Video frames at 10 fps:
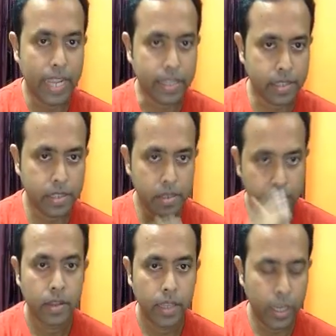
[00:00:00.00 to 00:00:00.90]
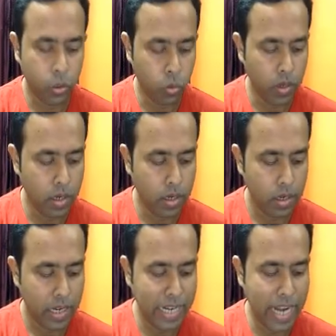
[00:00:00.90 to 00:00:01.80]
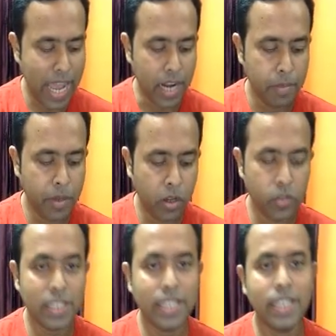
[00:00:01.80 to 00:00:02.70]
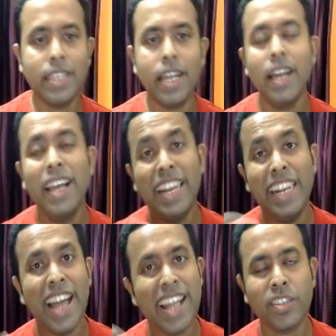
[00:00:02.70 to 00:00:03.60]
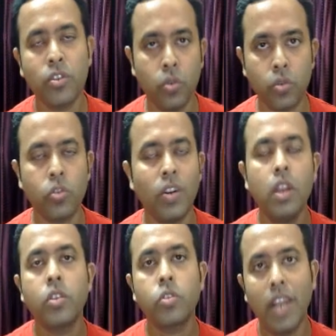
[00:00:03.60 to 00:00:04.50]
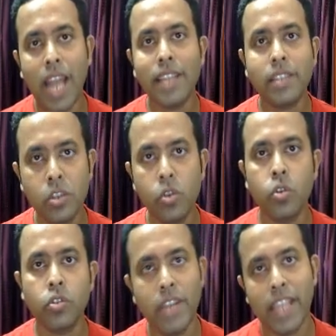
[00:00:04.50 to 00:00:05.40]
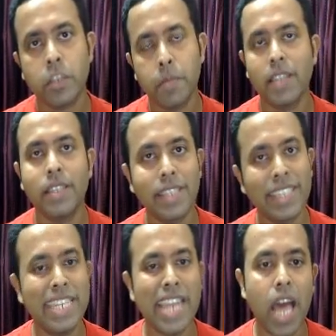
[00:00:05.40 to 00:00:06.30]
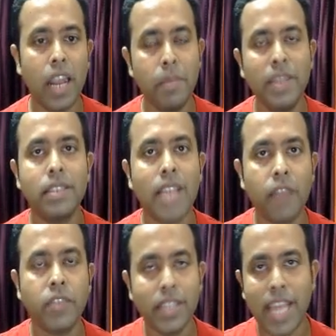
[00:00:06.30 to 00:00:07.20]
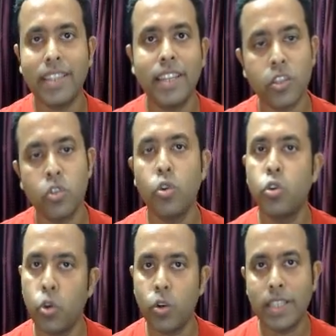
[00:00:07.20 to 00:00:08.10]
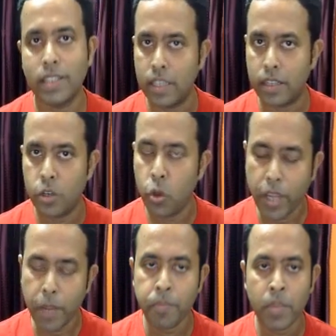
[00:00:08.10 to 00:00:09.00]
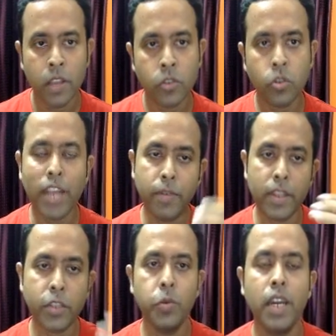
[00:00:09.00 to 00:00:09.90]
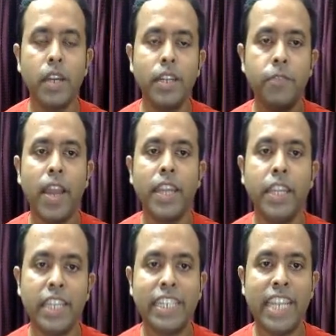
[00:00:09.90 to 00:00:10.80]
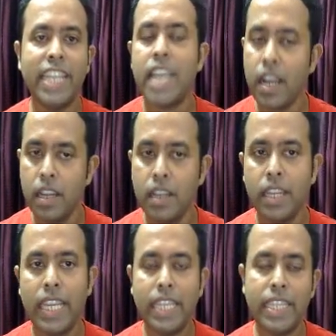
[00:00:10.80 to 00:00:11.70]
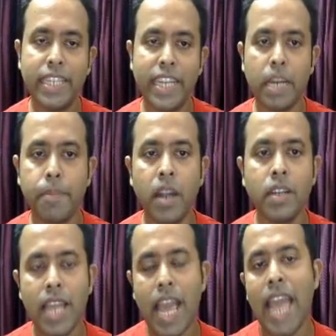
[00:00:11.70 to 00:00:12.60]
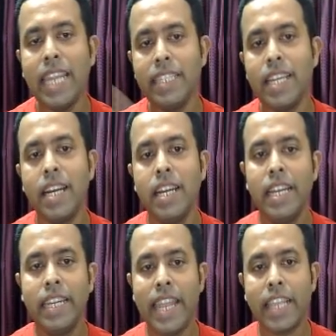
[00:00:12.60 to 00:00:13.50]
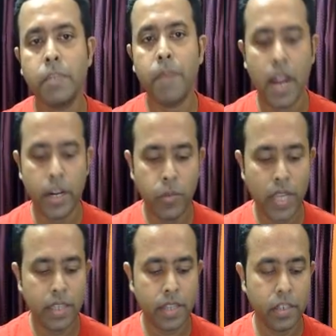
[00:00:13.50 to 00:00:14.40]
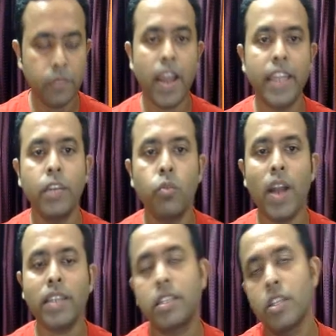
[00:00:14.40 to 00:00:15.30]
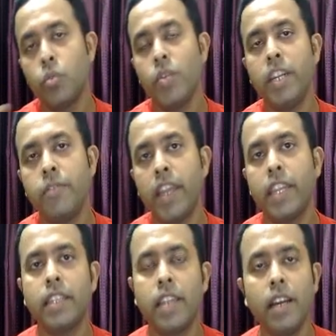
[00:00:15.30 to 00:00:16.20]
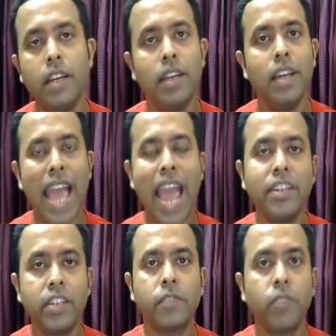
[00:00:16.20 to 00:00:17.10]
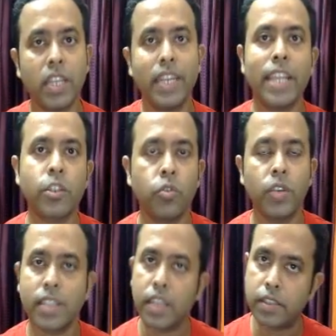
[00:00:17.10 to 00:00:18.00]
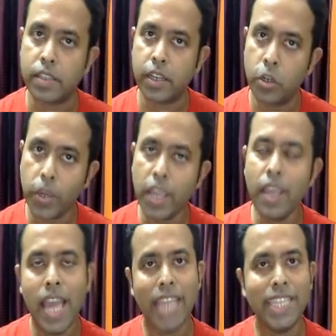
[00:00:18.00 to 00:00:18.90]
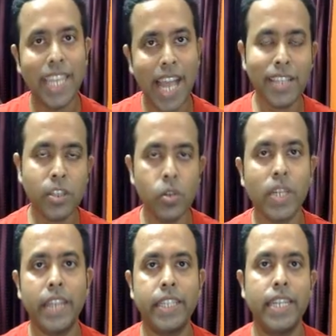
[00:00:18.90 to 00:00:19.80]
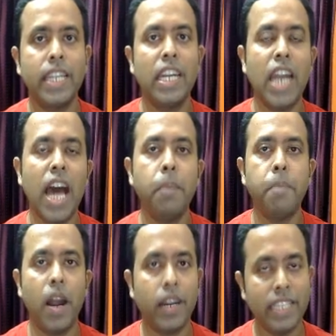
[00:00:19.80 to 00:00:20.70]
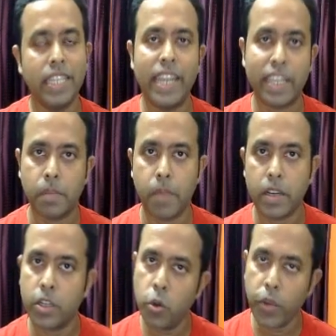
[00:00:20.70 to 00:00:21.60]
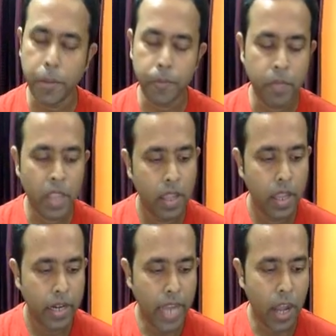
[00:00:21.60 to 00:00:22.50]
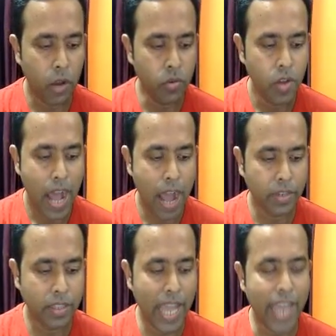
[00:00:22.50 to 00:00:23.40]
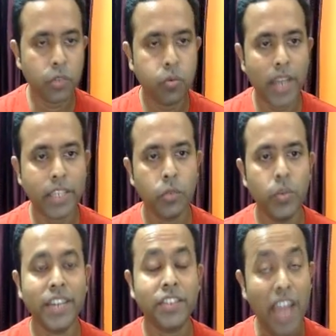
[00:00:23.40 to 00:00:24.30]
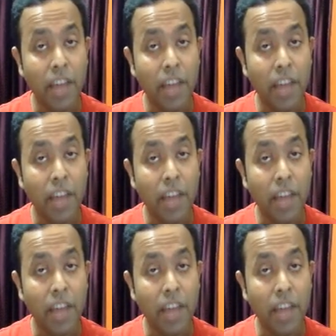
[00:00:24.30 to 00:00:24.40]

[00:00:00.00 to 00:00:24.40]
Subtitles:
next equal null, because this is the last node. So last node next pass is null, means after that there is no node is there. Okay, so at first we are defining the data in the data part, and in the next part we are just defining what, we are defining the address for the next node is concerned. Okay, and the last node contains the null part in the next part. Okay, Now after that, what we have